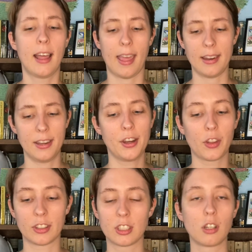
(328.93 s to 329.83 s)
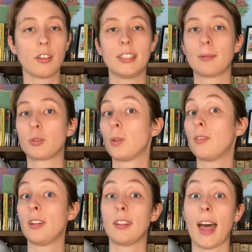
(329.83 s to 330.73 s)
In here there's clearly some sort
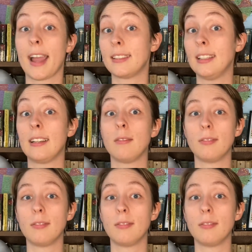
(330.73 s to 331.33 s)
of galactic